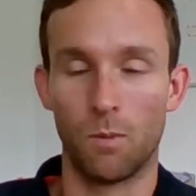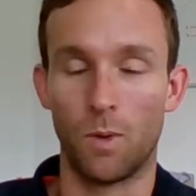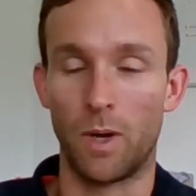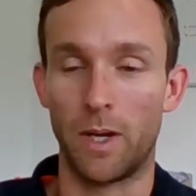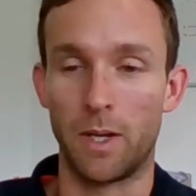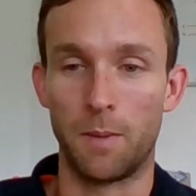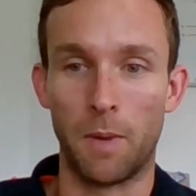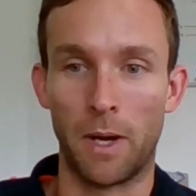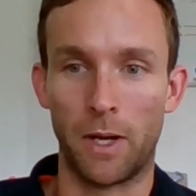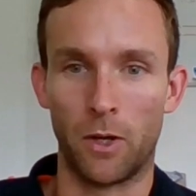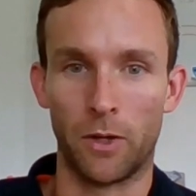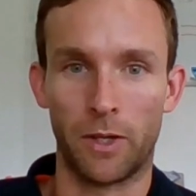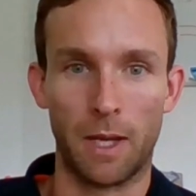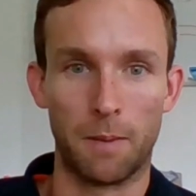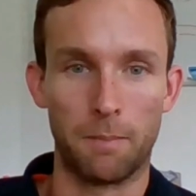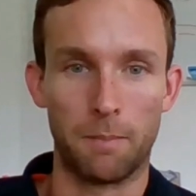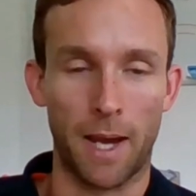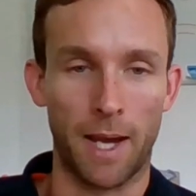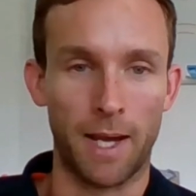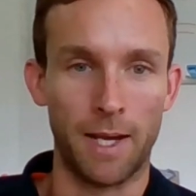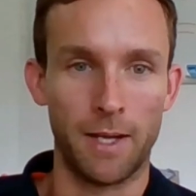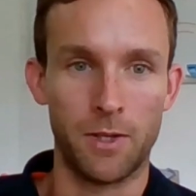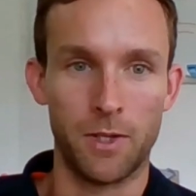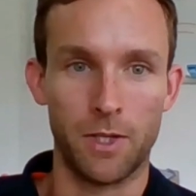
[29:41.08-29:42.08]
While you might not
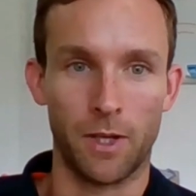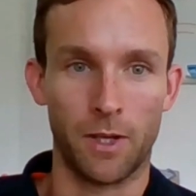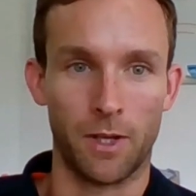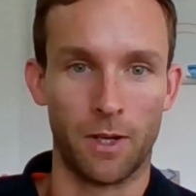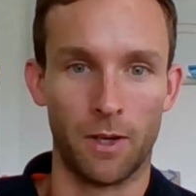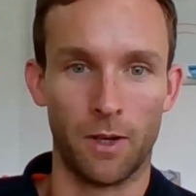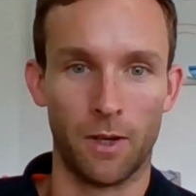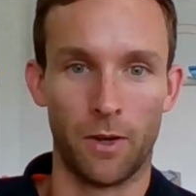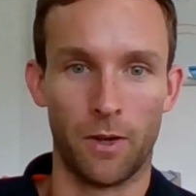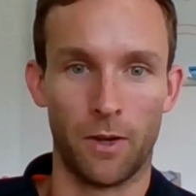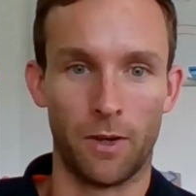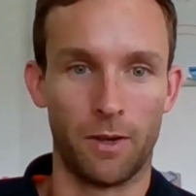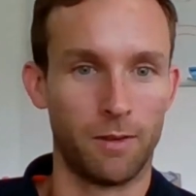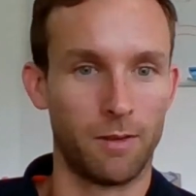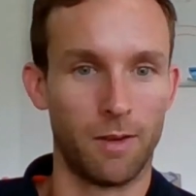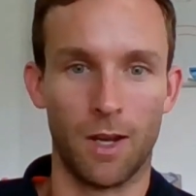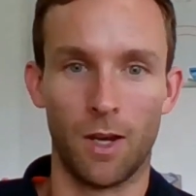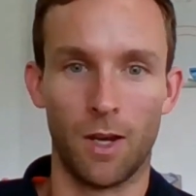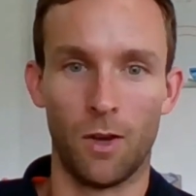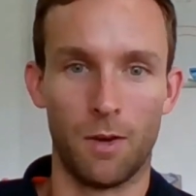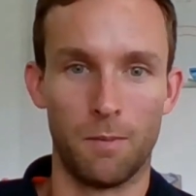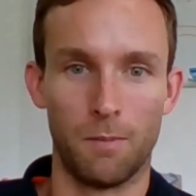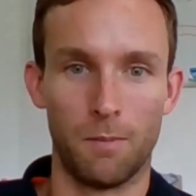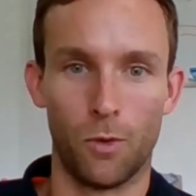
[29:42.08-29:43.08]
get paid, you're going to learn
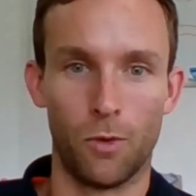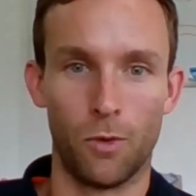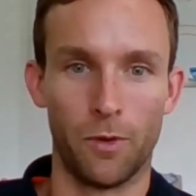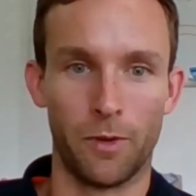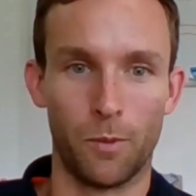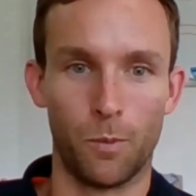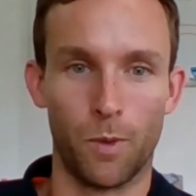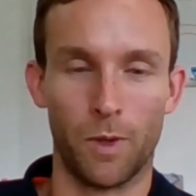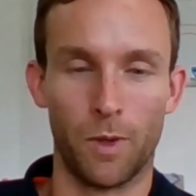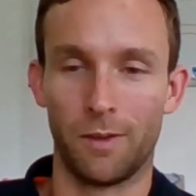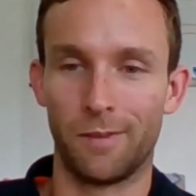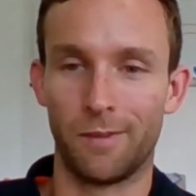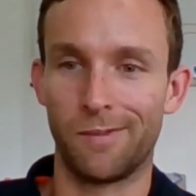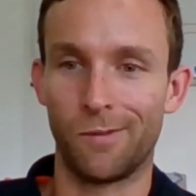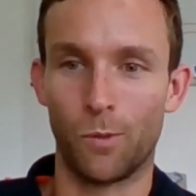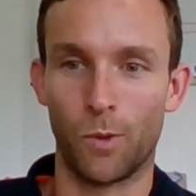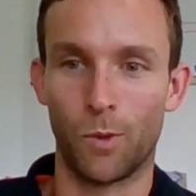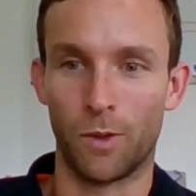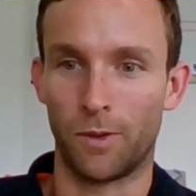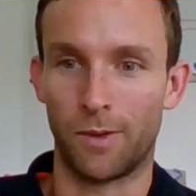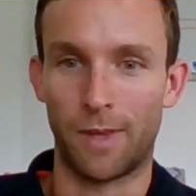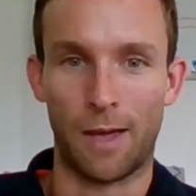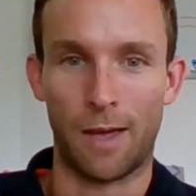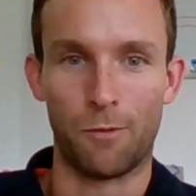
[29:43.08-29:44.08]
a lot more than what
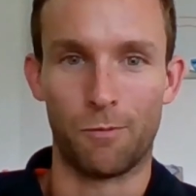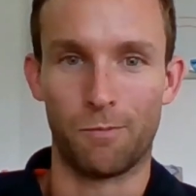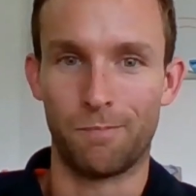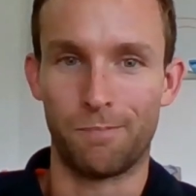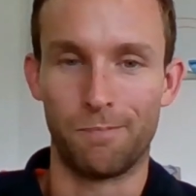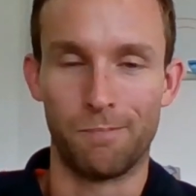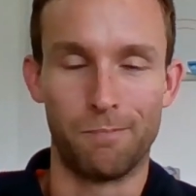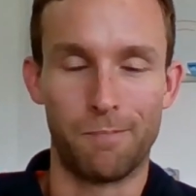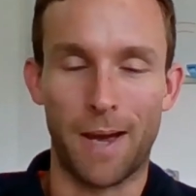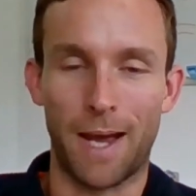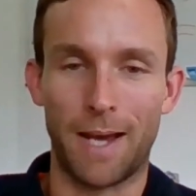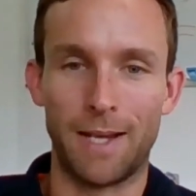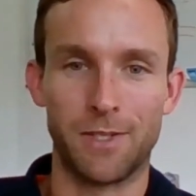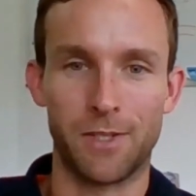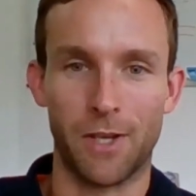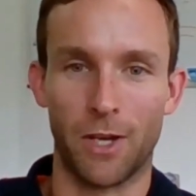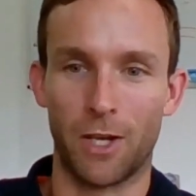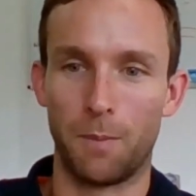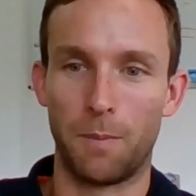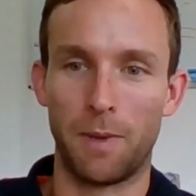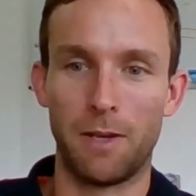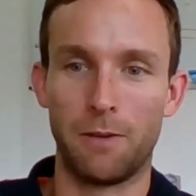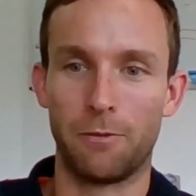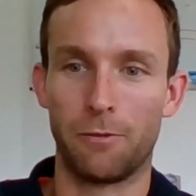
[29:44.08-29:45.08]
that pay is
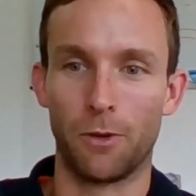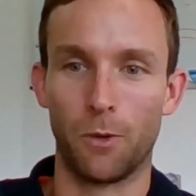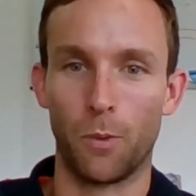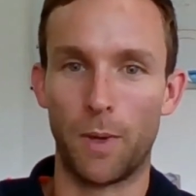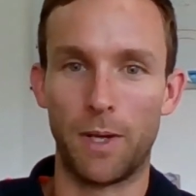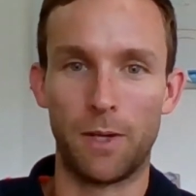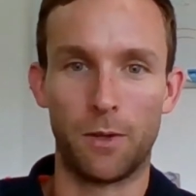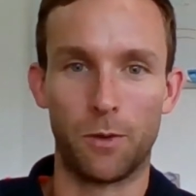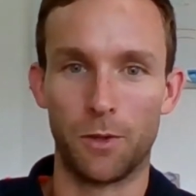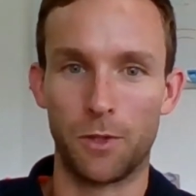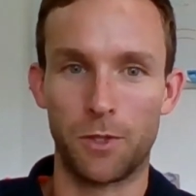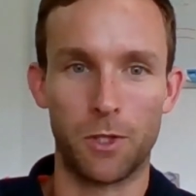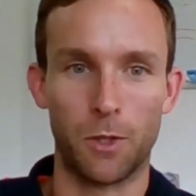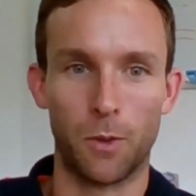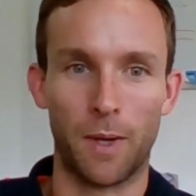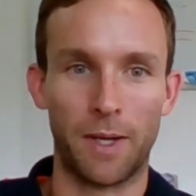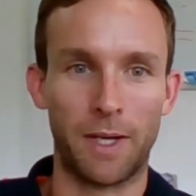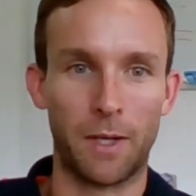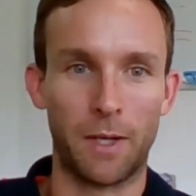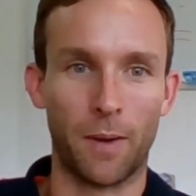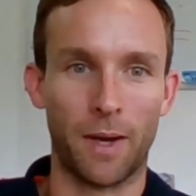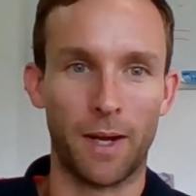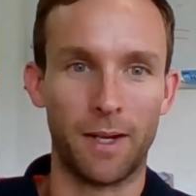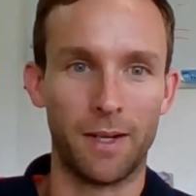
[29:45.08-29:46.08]
going to be for a week or two
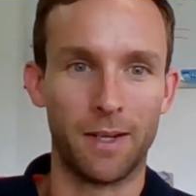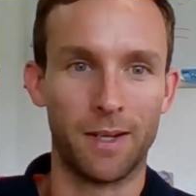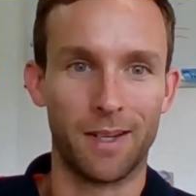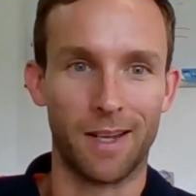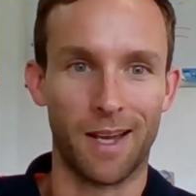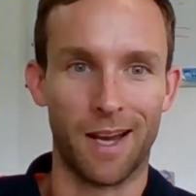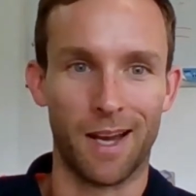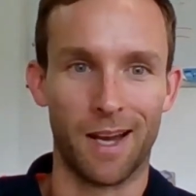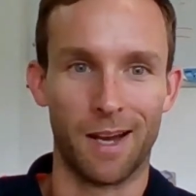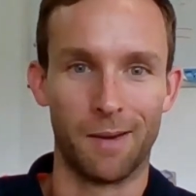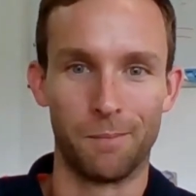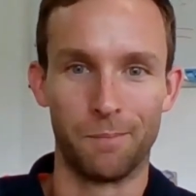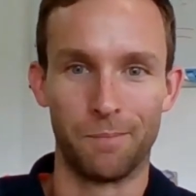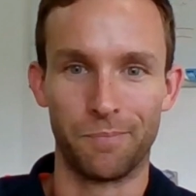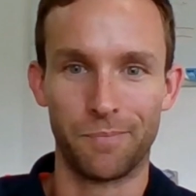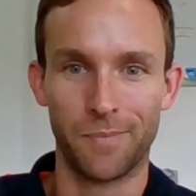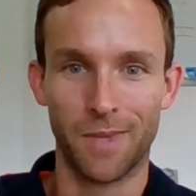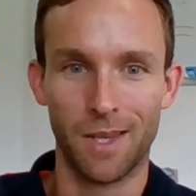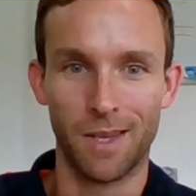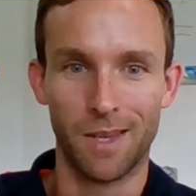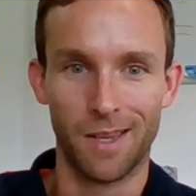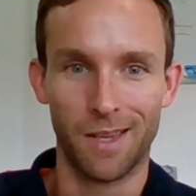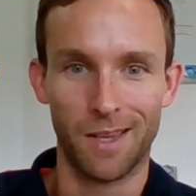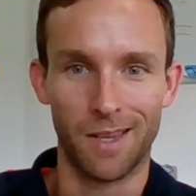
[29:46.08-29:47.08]
anyway.
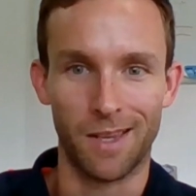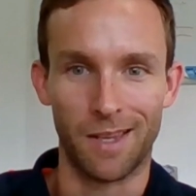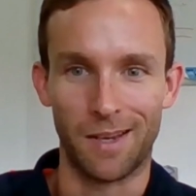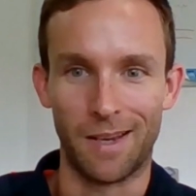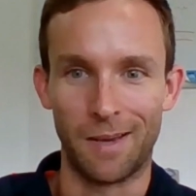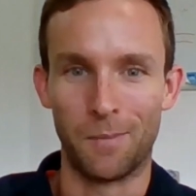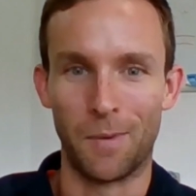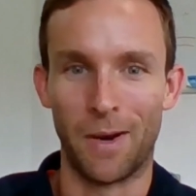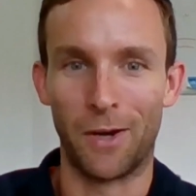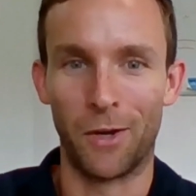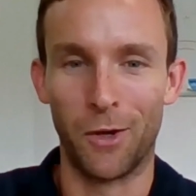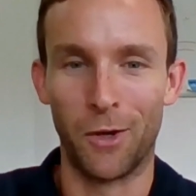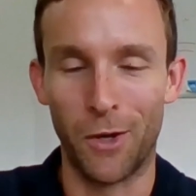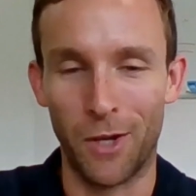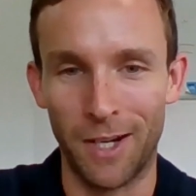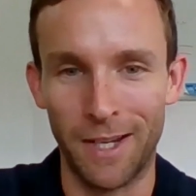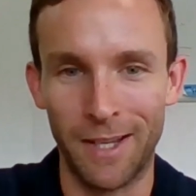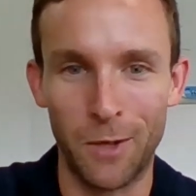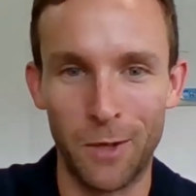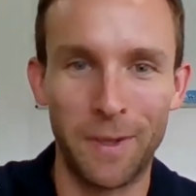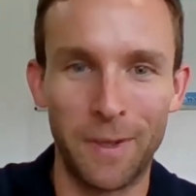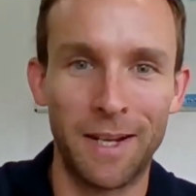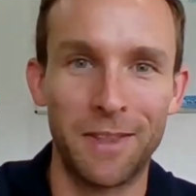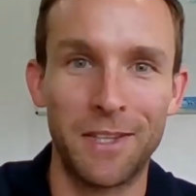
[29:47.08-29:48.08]
It might hurt a
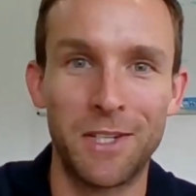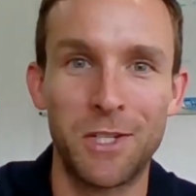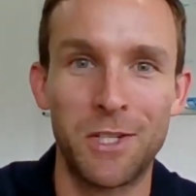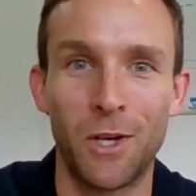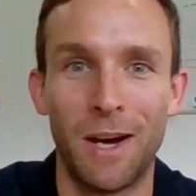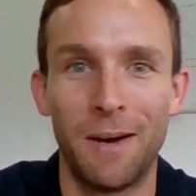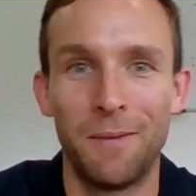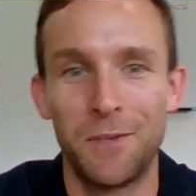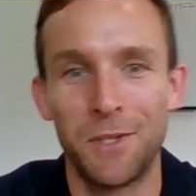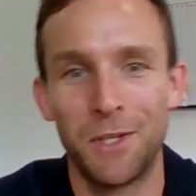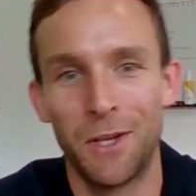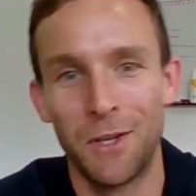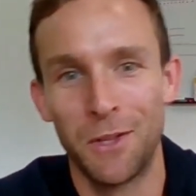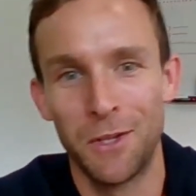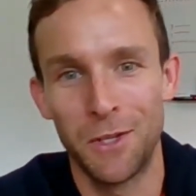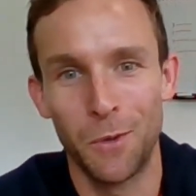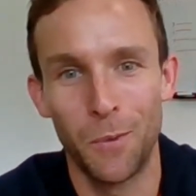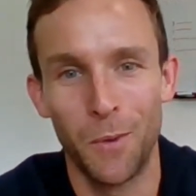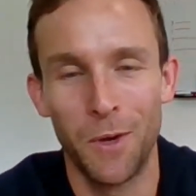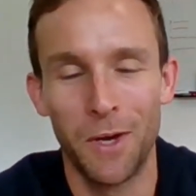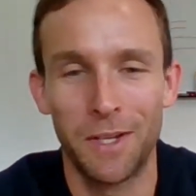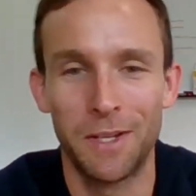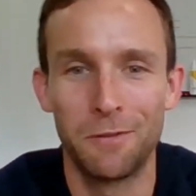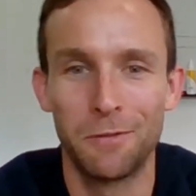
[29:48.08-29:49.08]
little bit at the time to know that
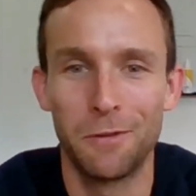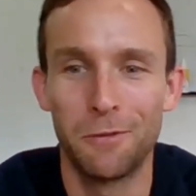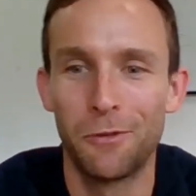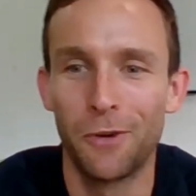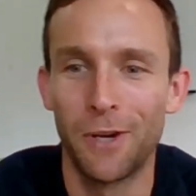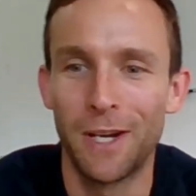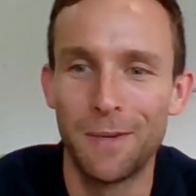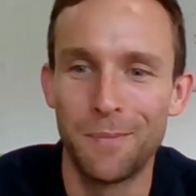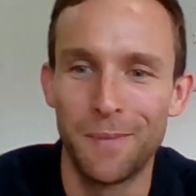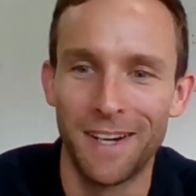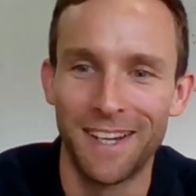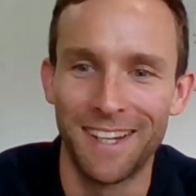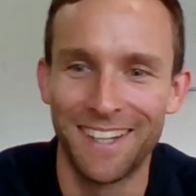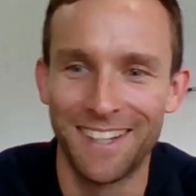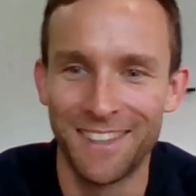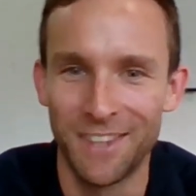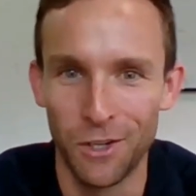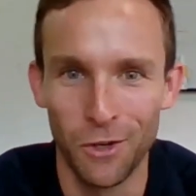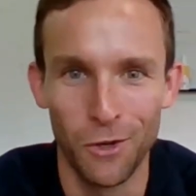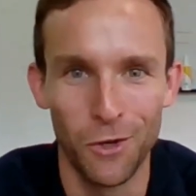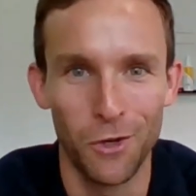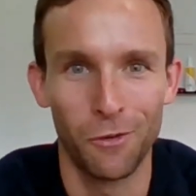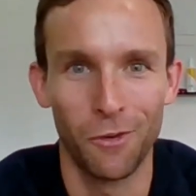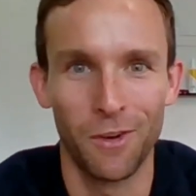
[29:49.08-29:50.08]
you're working for free, but in
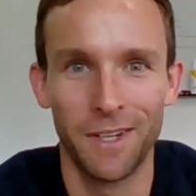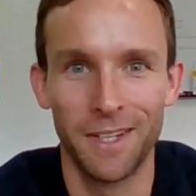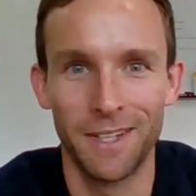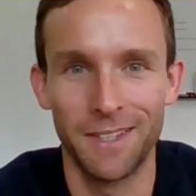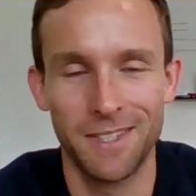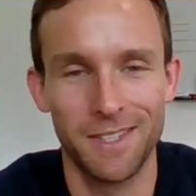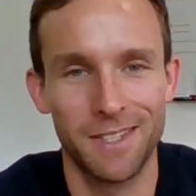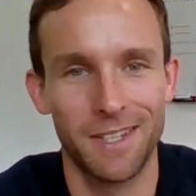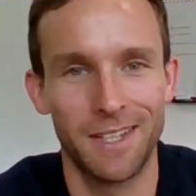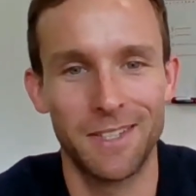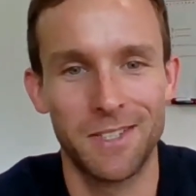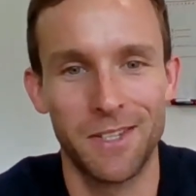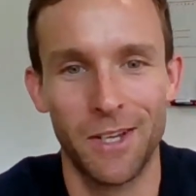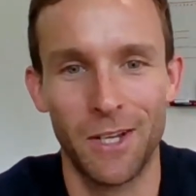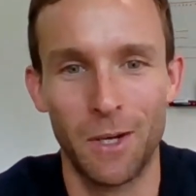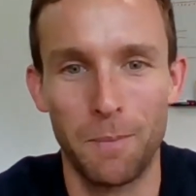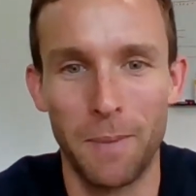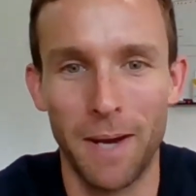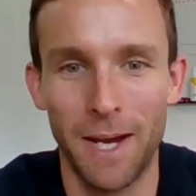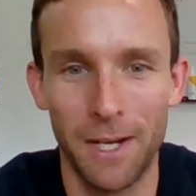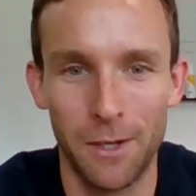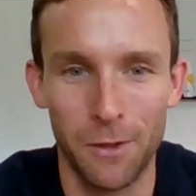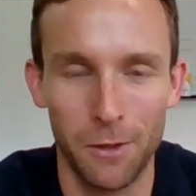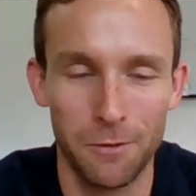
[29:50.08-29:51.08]
the long run, it's going
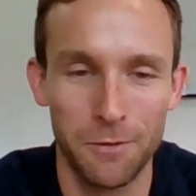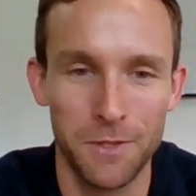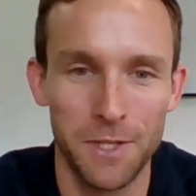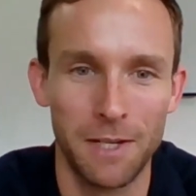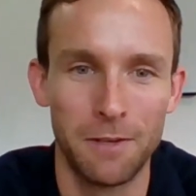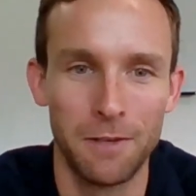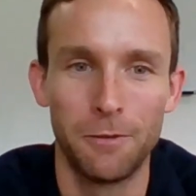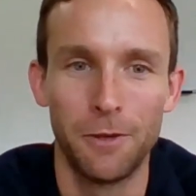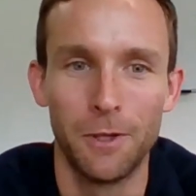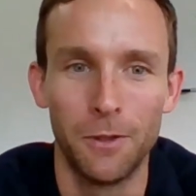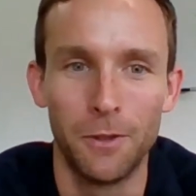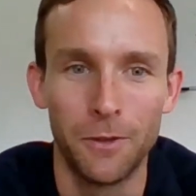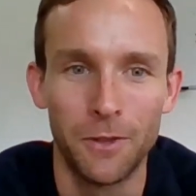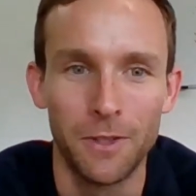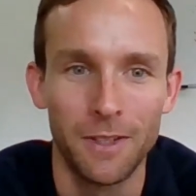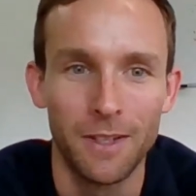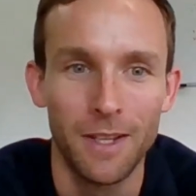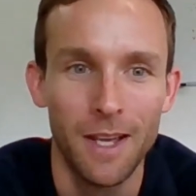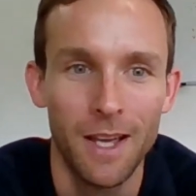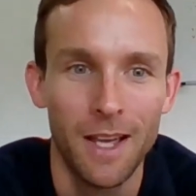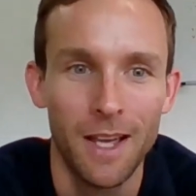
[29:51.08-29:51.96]
to pay you off tenfold.